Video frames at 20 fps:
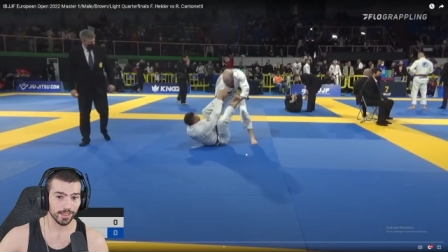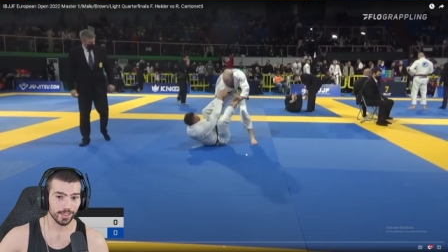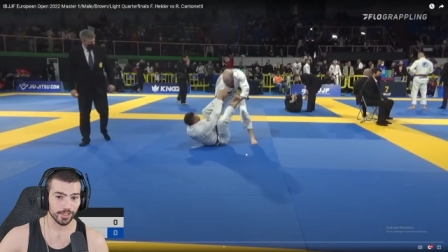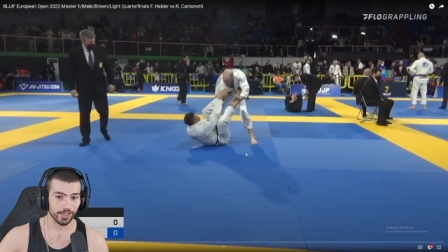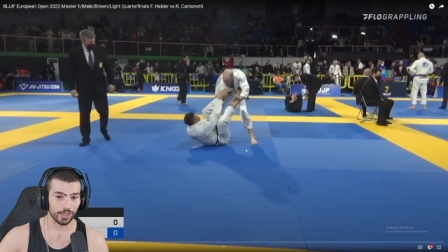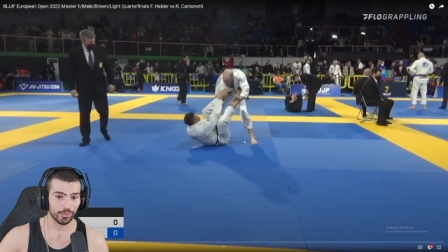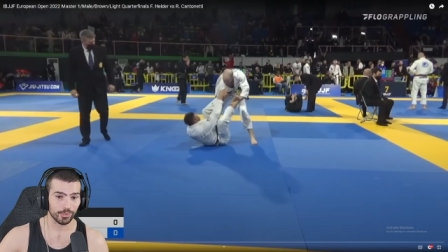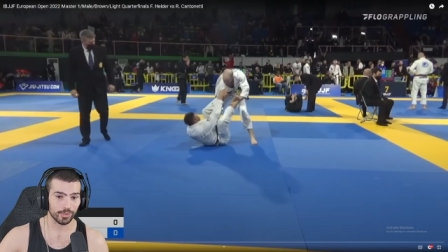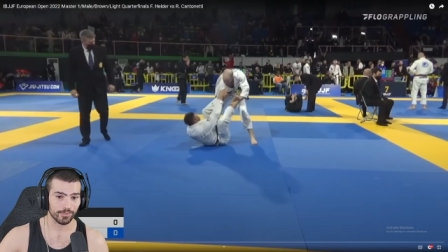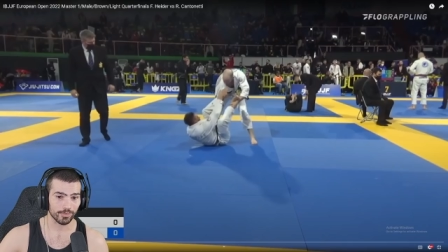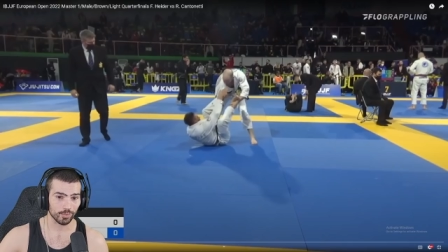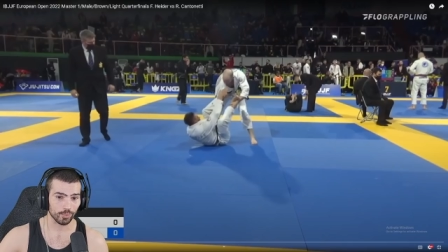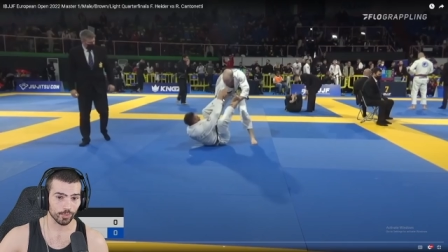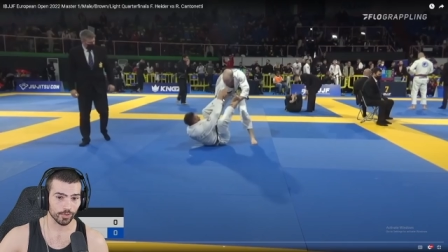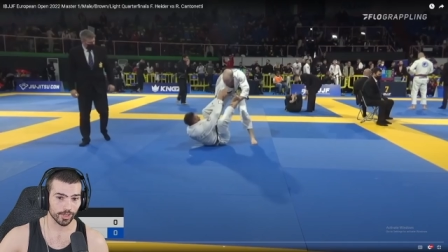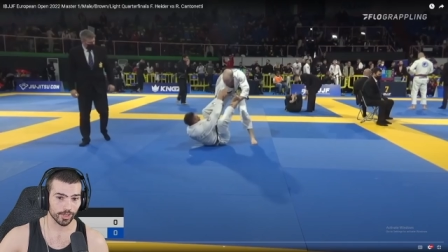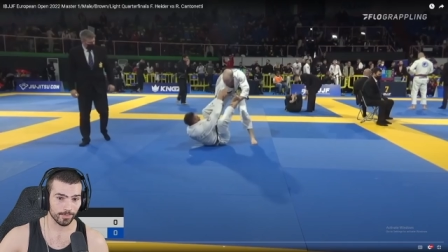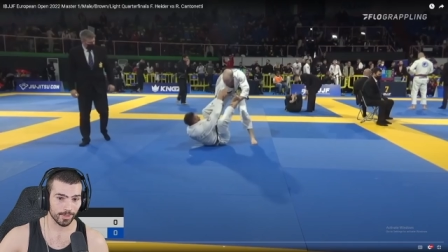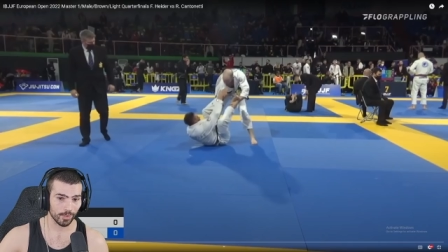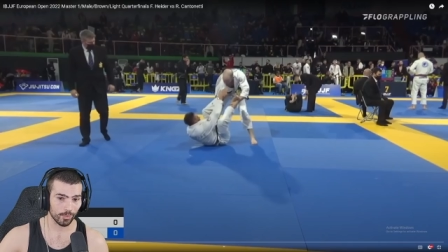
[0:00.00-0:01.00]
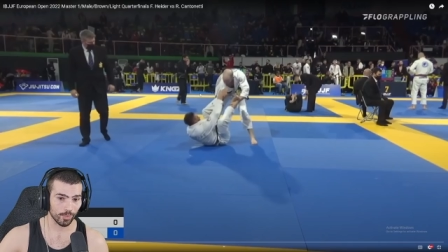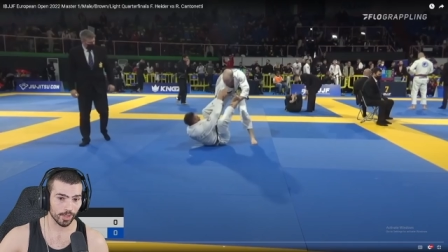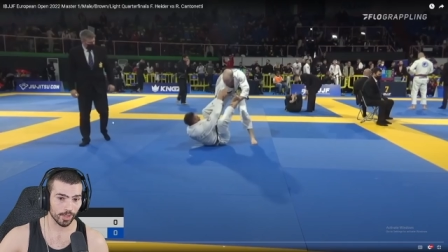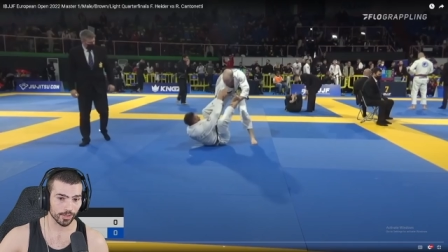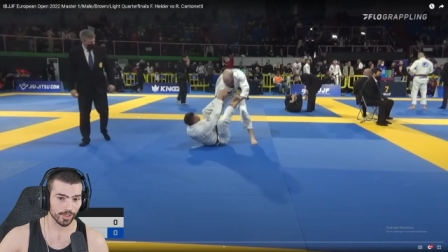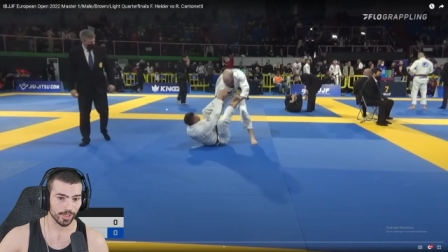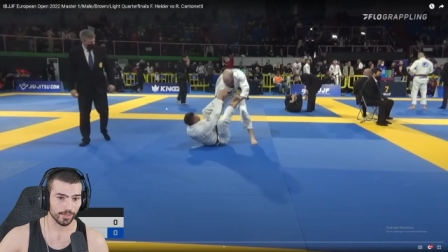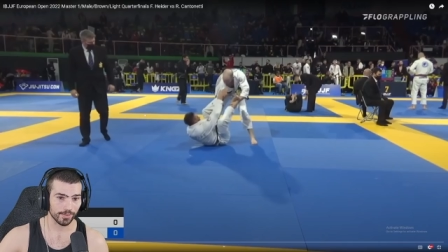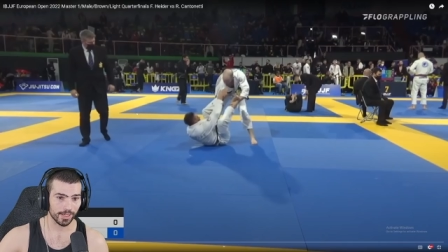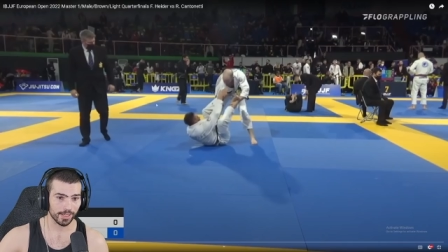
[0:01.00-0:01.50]
You don't have to worry about
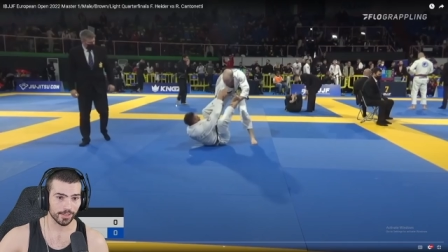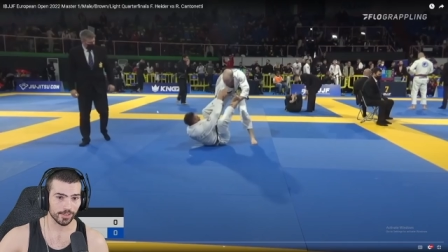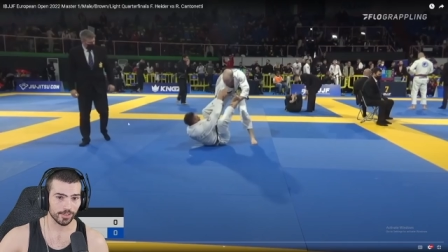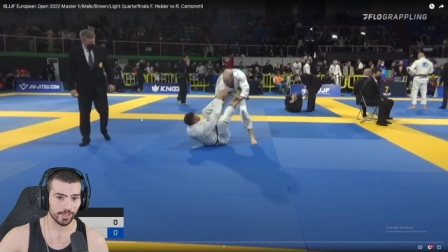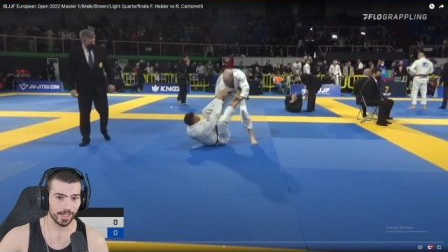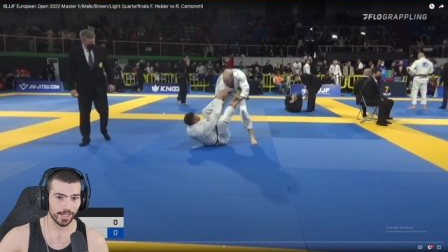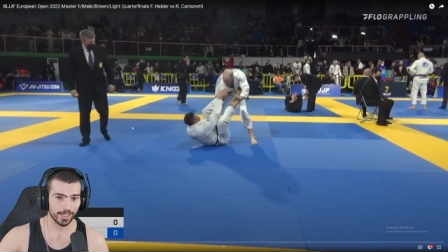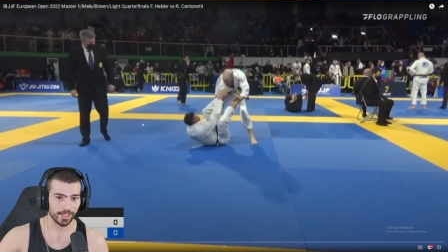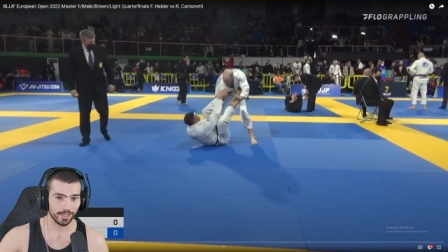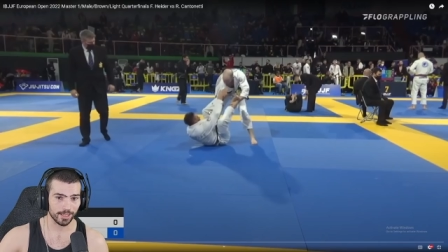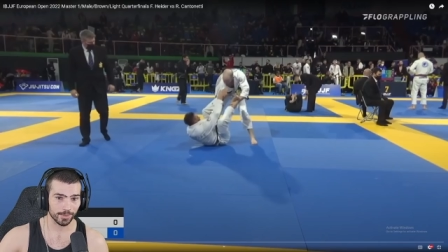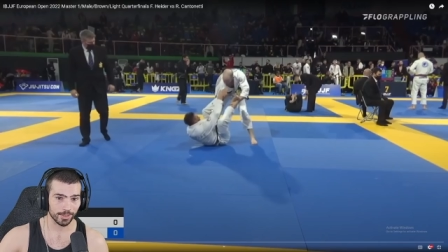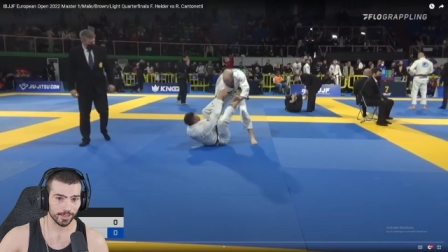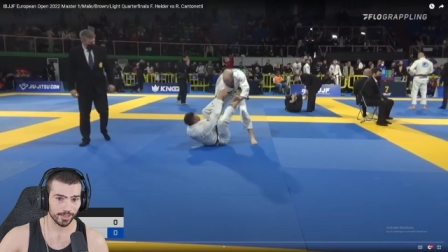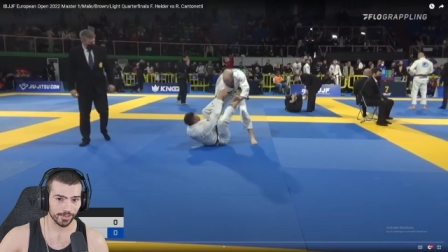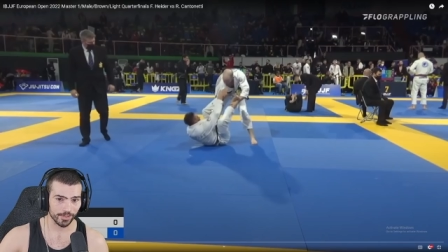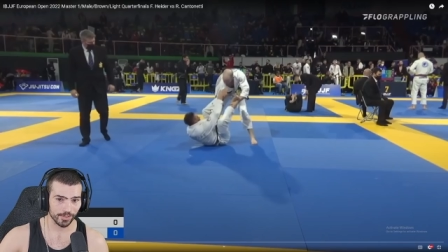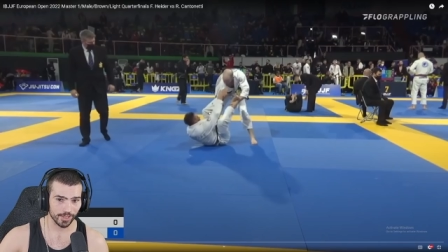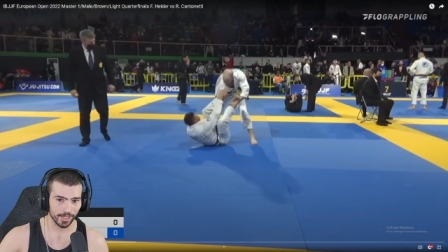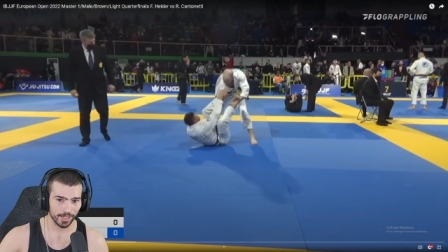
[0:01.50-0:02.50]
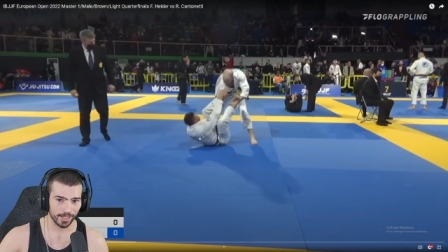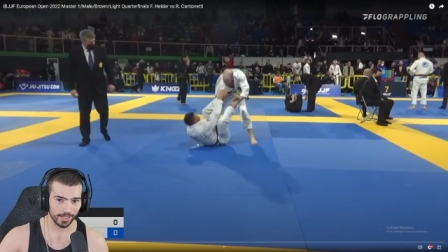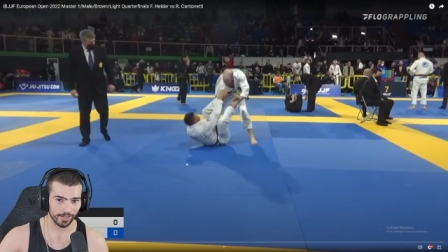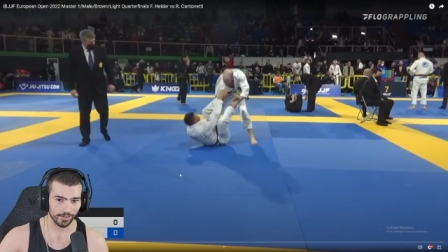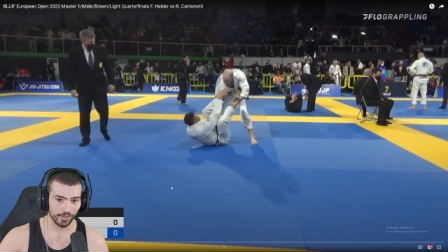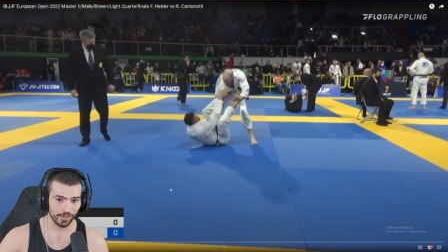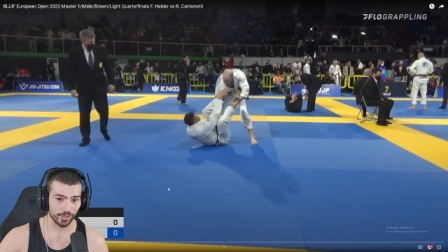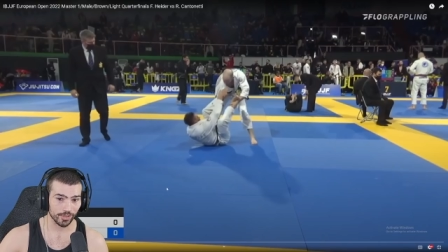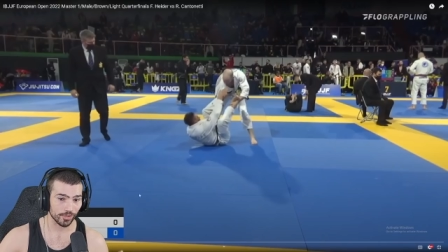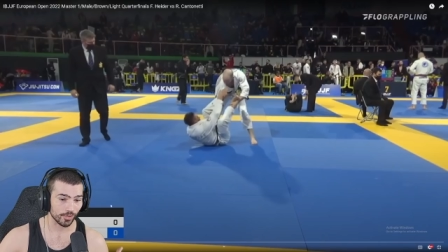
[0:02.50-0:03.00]
walking around and stacking them on this side.
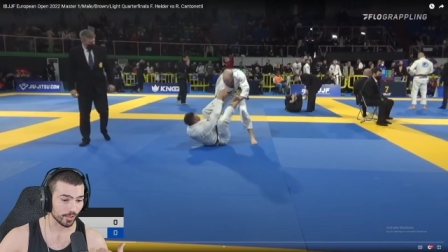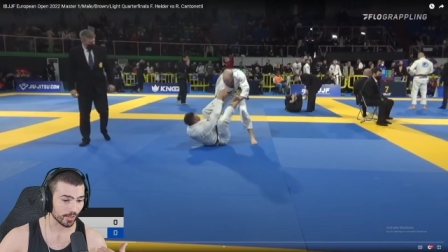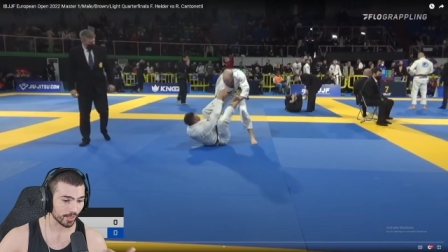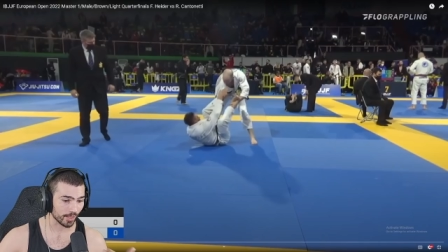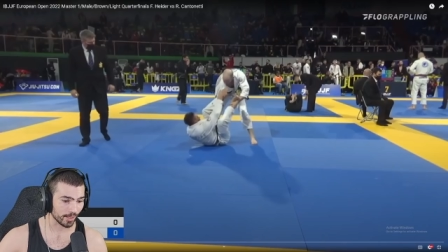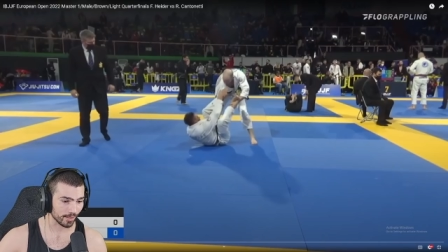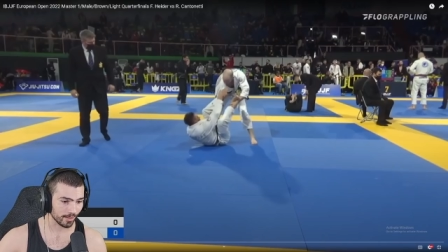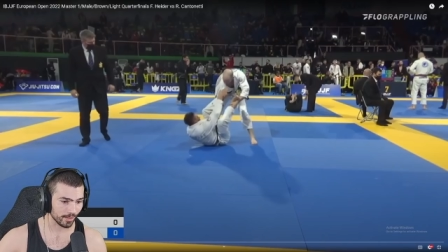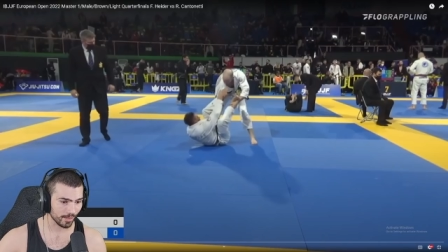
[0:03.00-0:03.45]
It's just good.